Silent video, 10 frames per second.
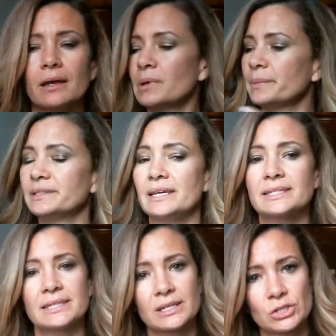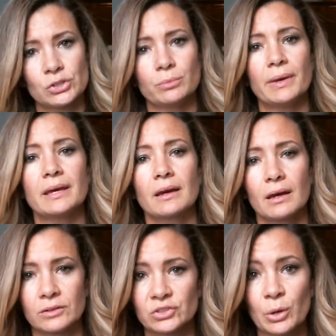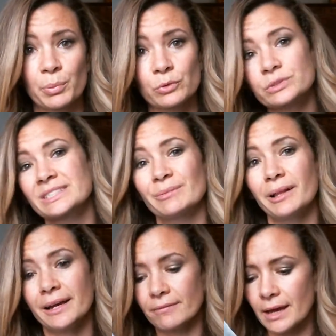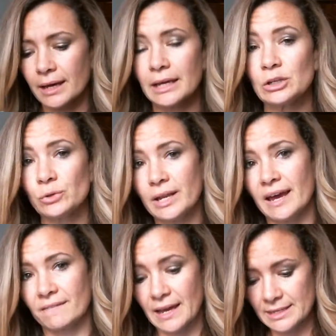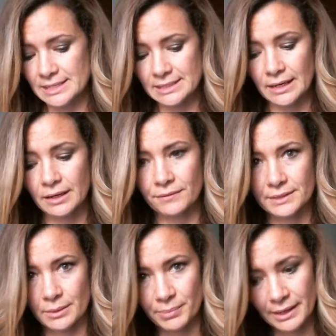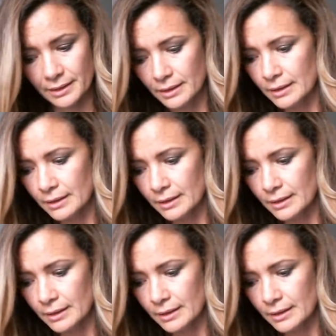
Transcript: Maybe day 6, you make a double supply of that, and you can have that instead of the tempeh.